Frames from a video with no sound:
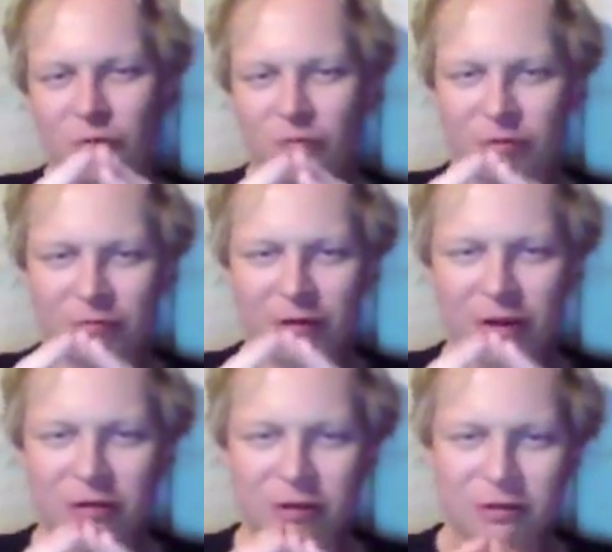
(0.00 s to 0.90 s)
When we
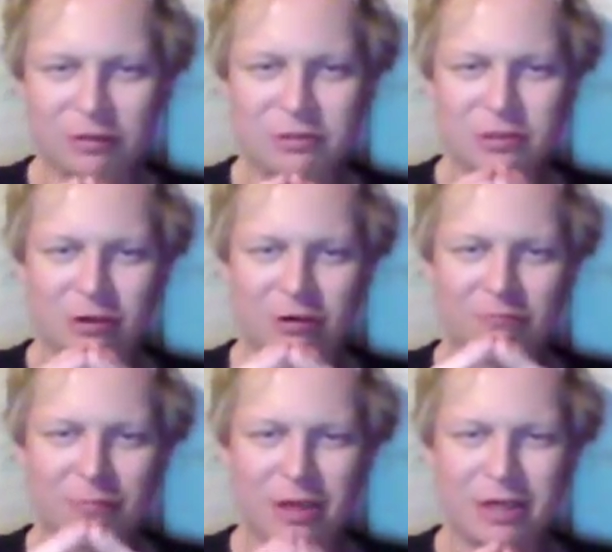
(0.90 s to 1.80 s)
acknowledge our
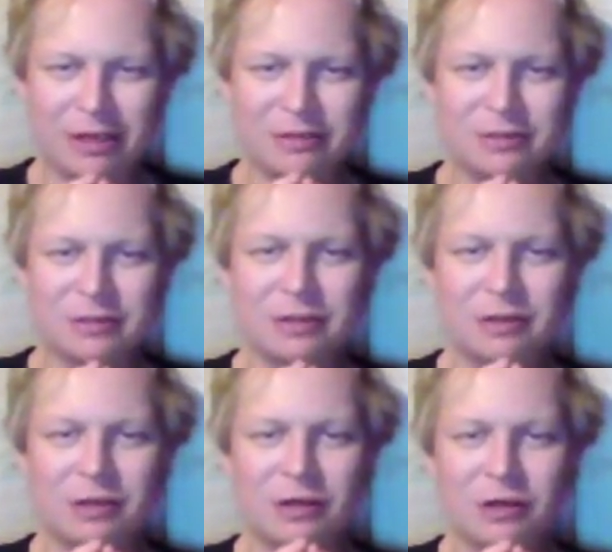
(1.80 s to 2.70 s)
minds,
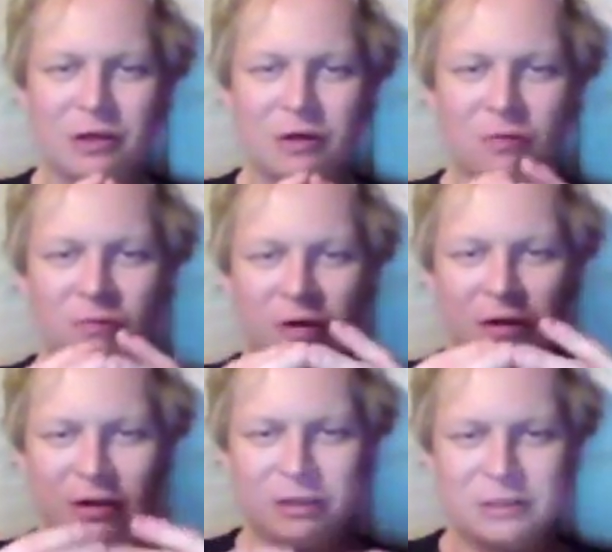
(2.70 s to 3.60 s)
we
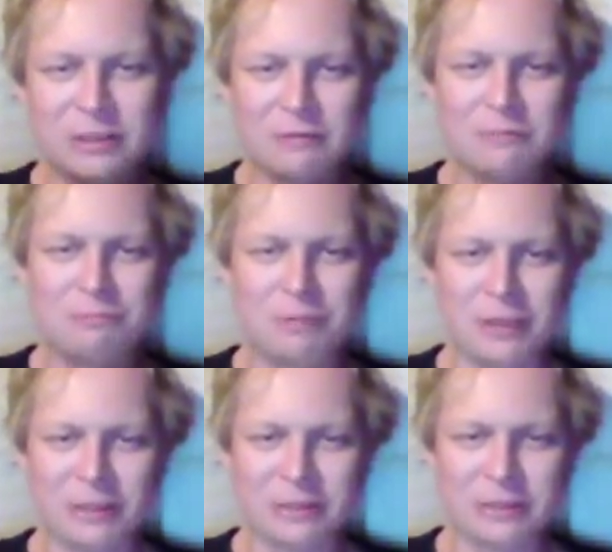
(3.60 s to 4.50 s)
can accept
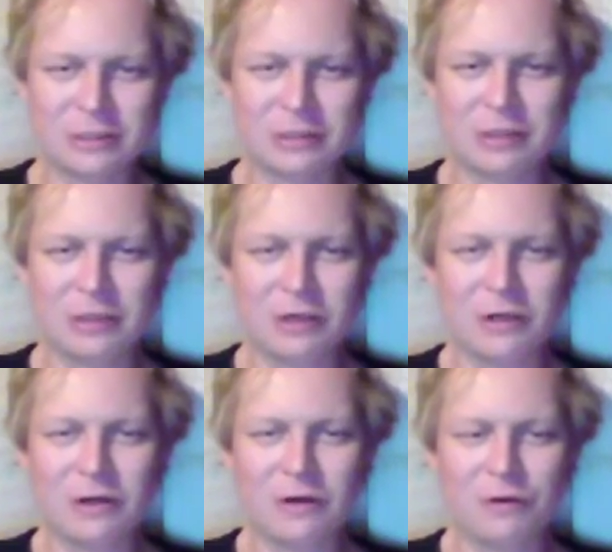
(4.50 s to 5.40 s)
peace.
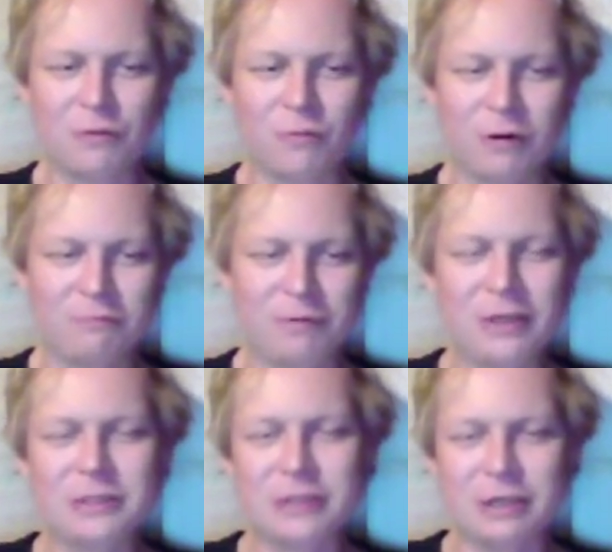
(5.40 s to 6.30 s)
When
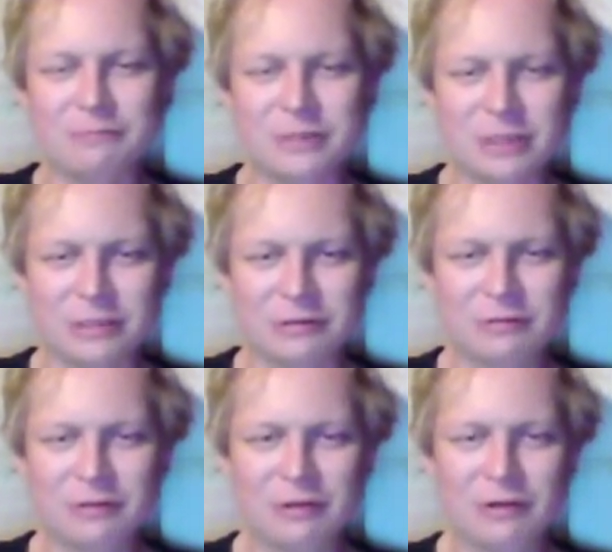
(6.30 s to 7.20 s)
peace comes in,
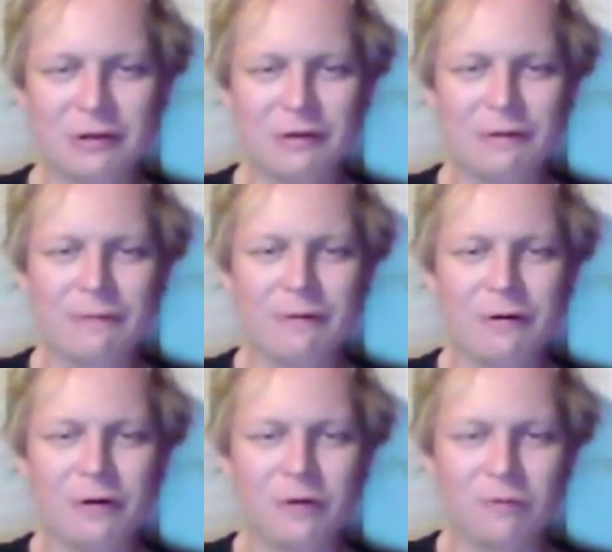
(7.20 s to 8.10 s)

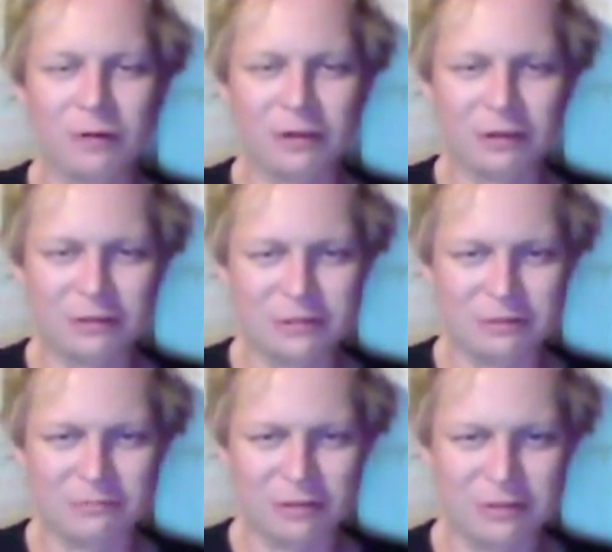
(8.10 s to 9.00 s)
we can
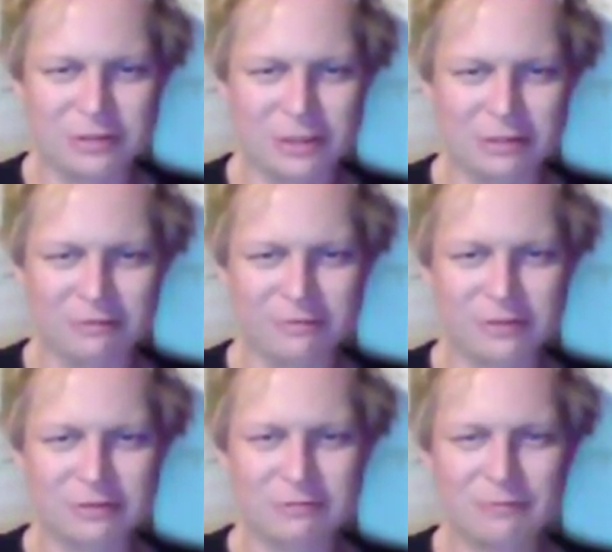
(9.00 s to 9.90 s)
accept
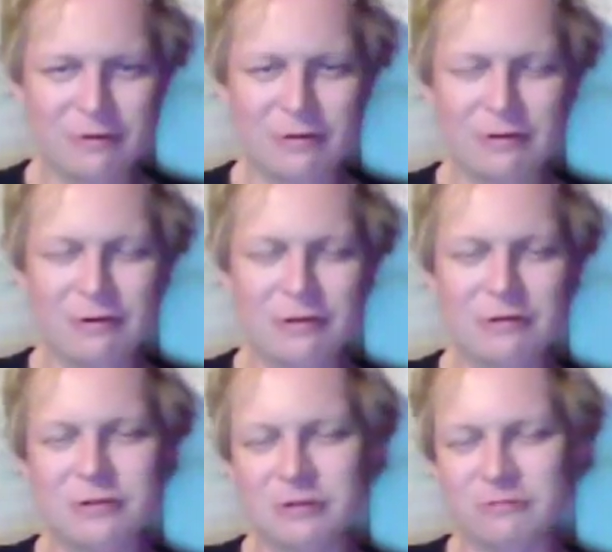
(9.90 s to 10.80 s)
ourselves.
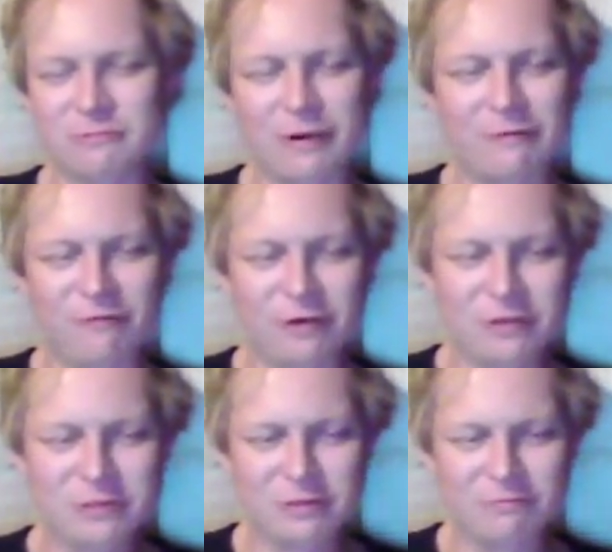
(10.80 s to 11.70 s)
Some of my
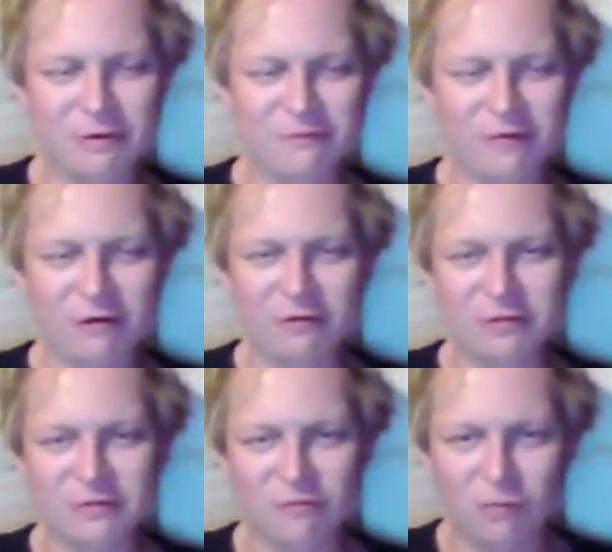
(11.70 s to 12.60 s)
friends have been
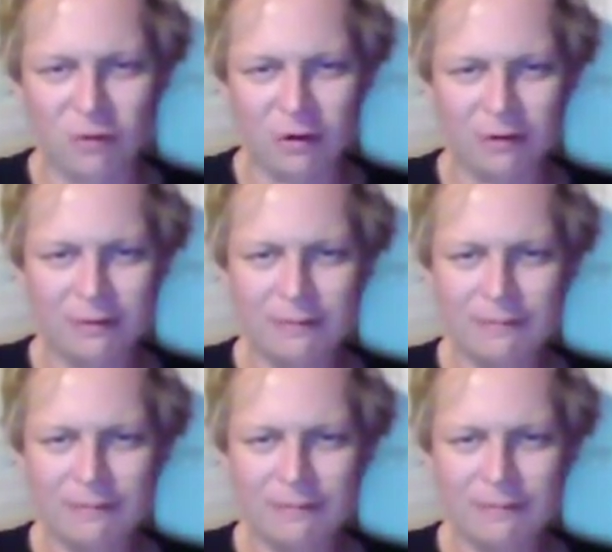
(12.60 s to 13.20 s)
veterans of war.